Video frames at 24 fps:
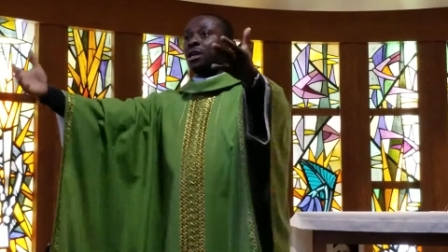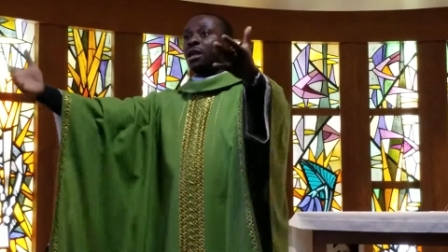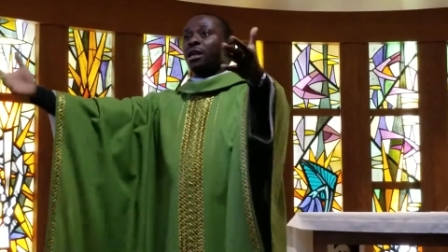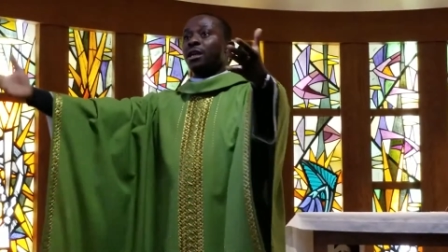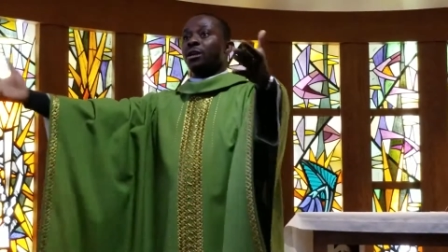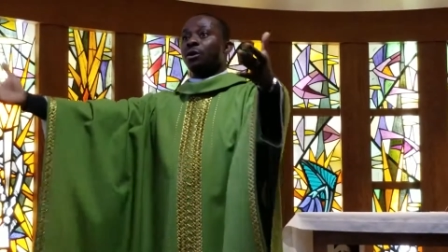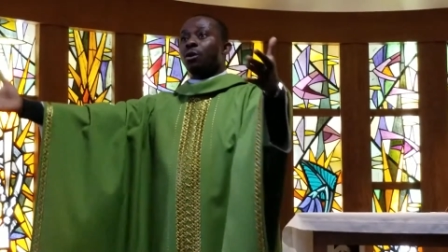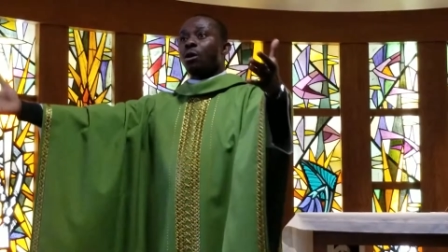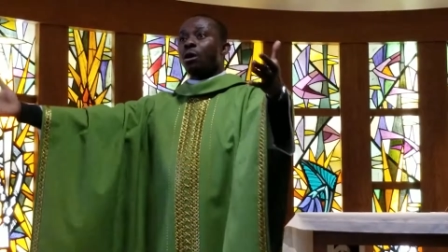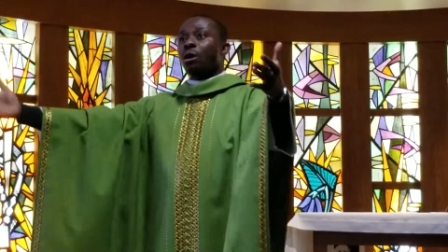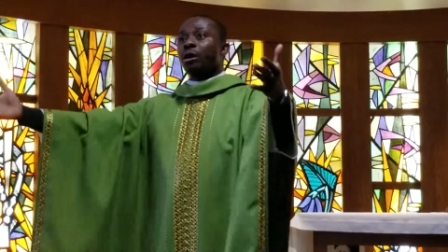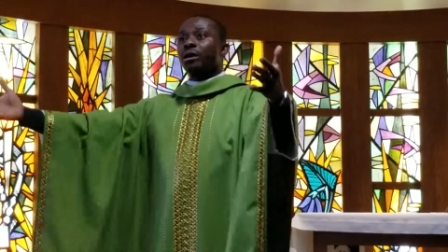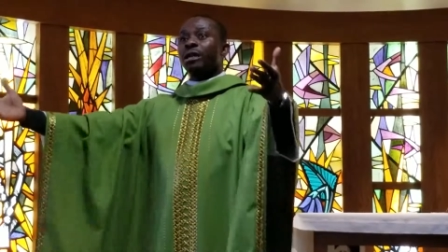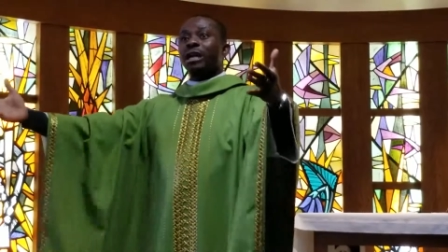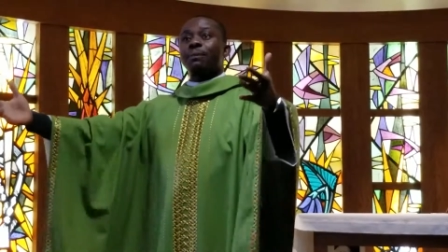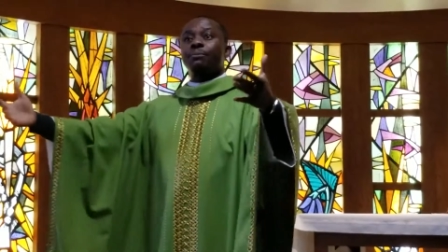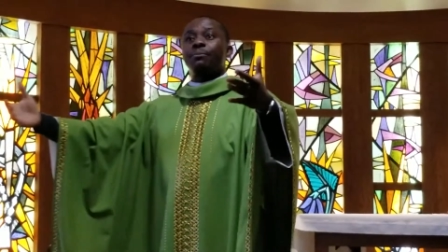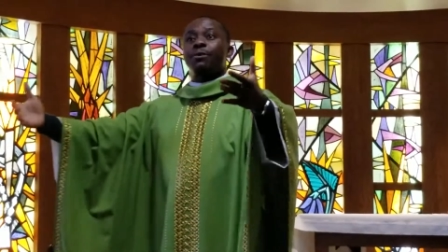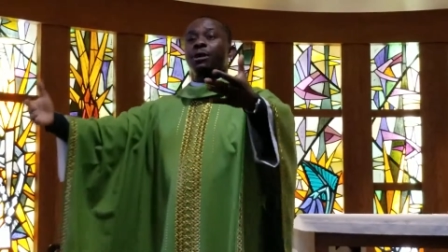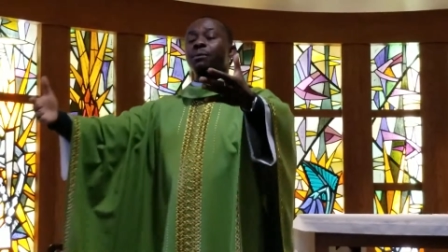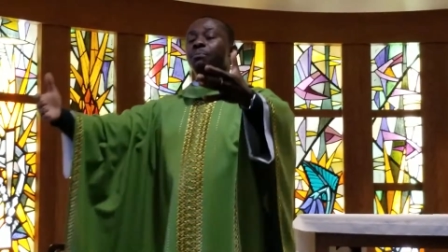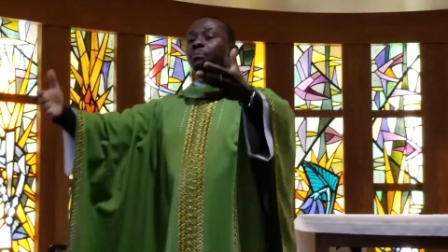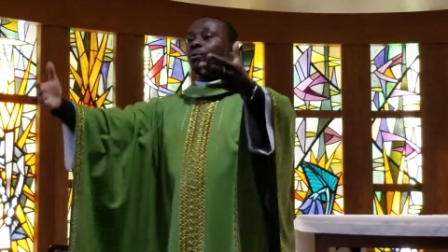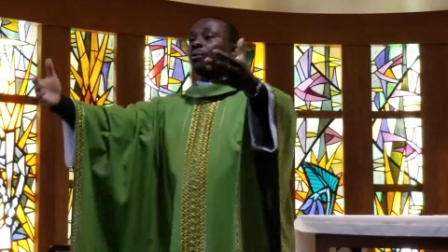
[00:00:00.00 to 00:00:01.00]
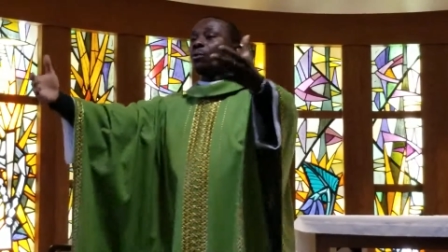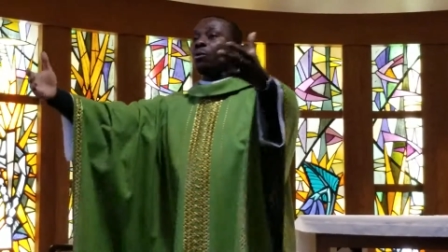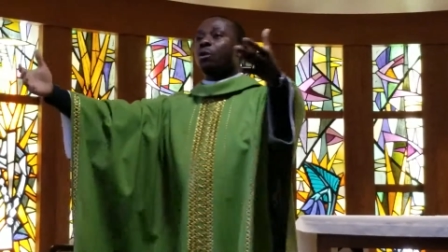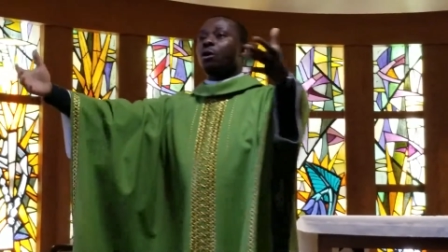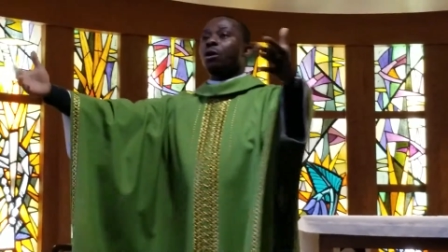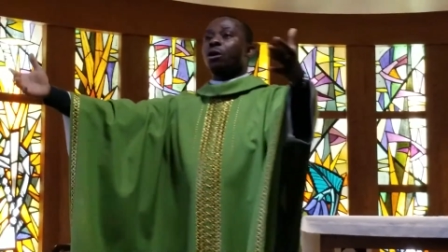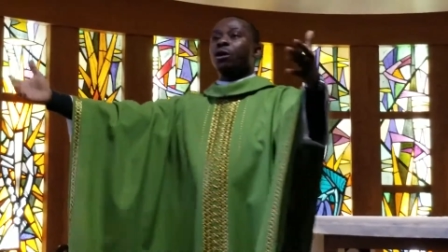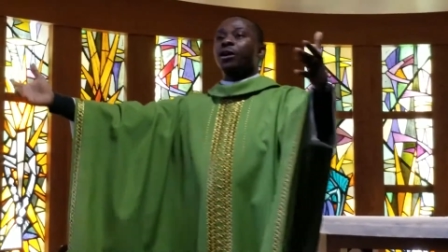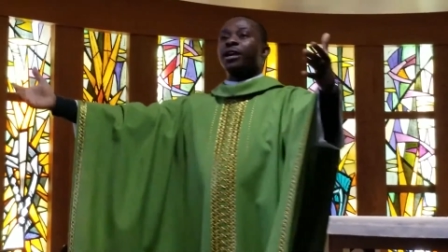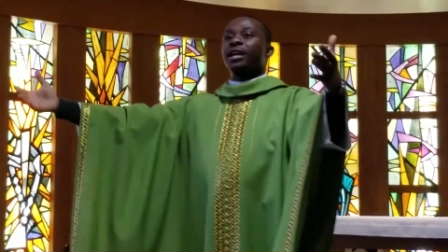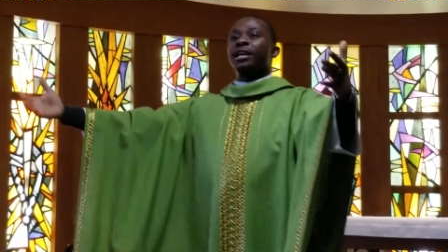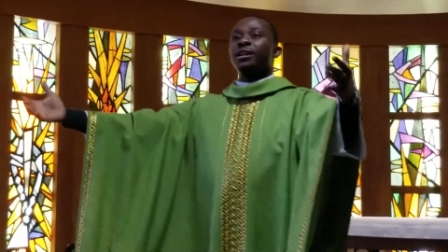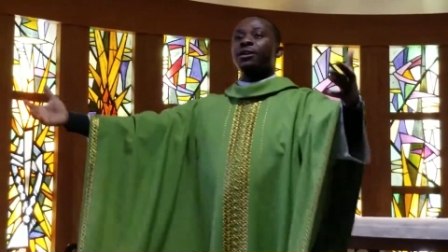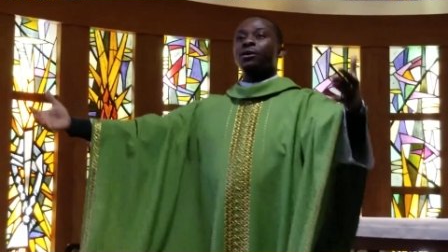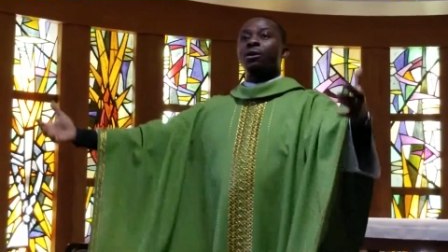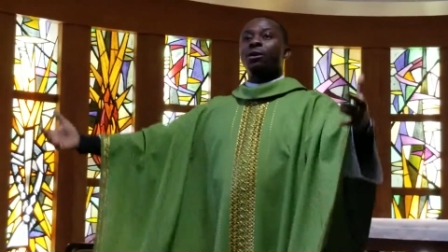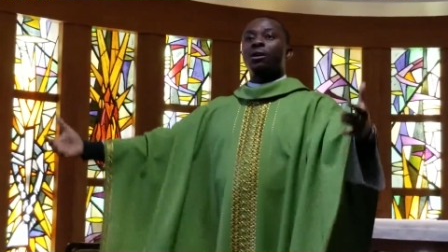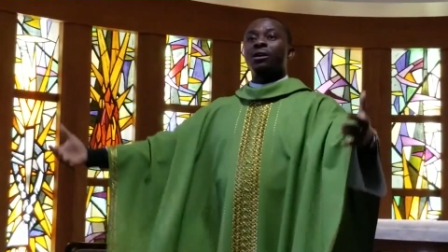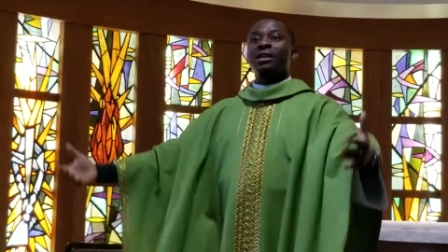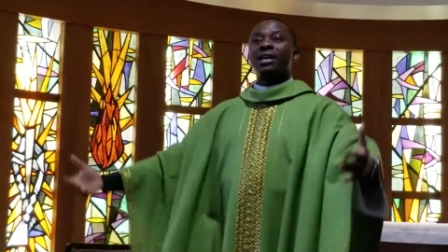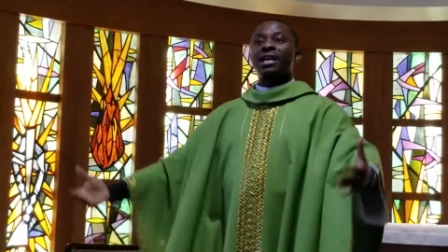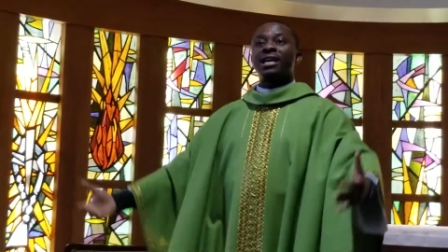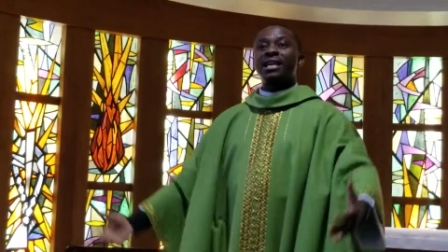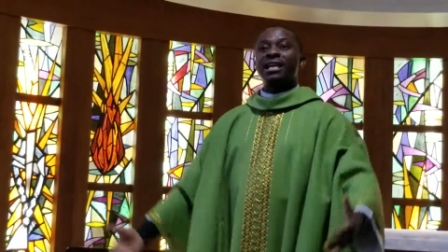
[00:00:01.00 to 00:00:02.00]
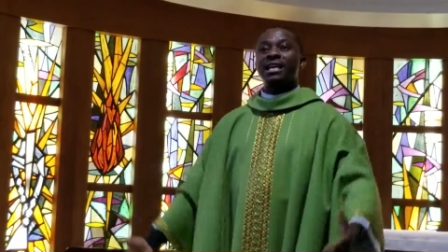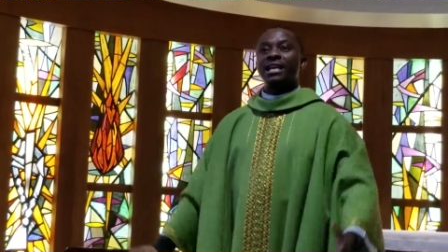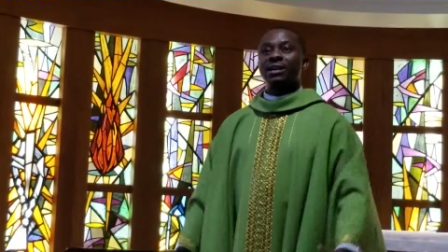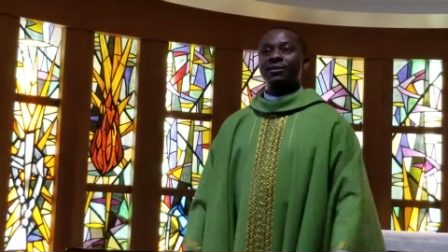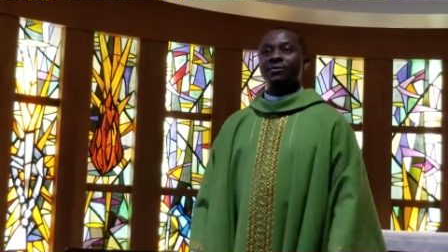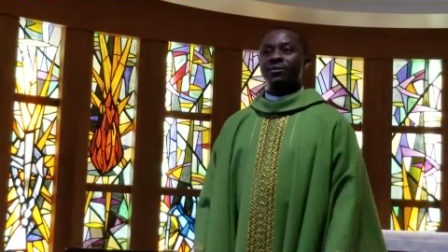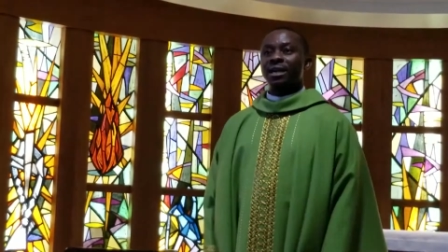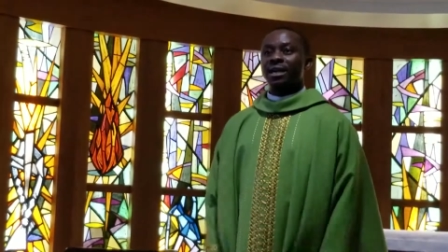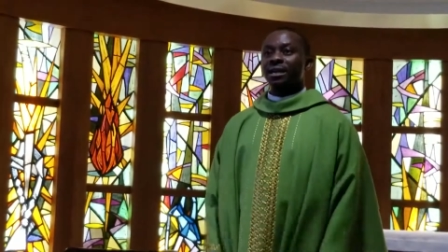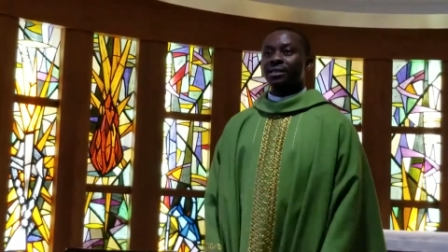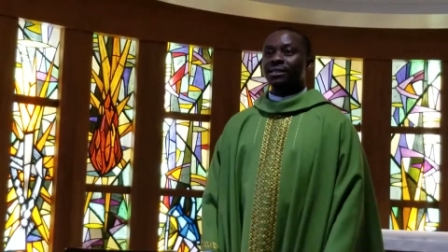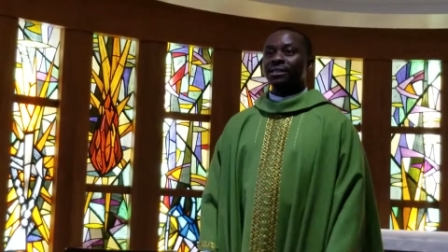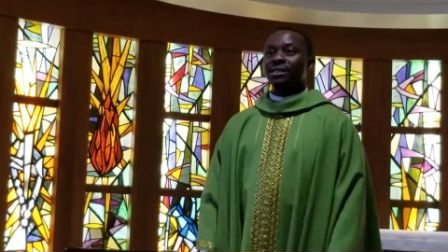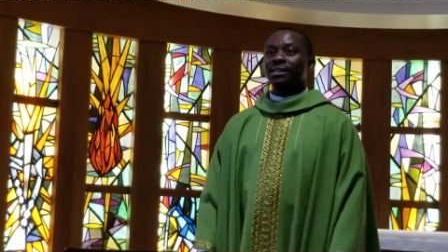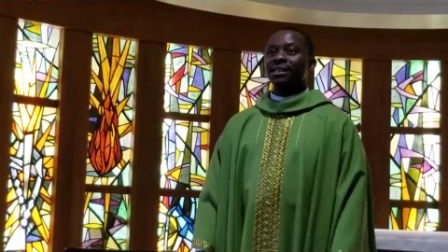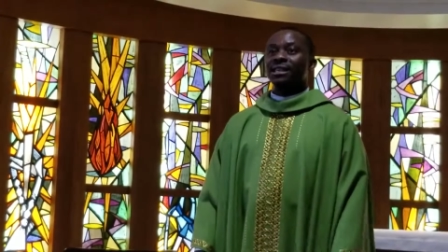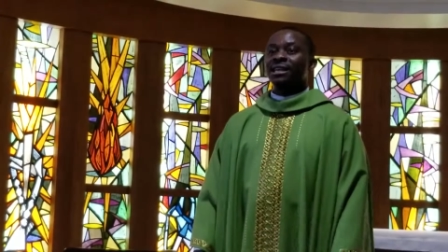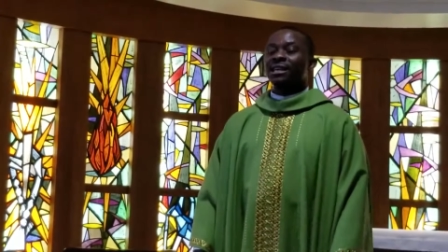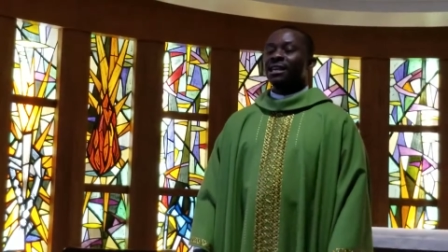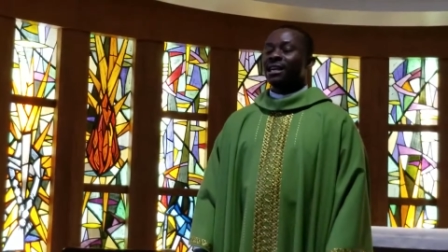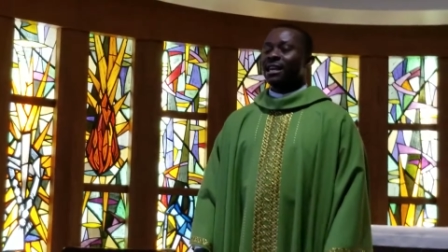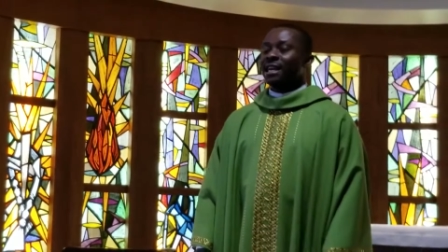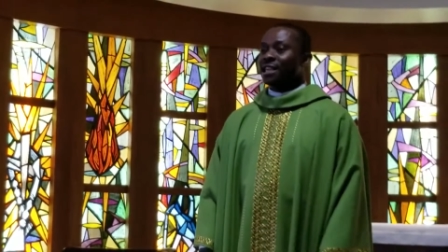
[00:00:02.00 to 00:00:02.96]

in other people or in other areas,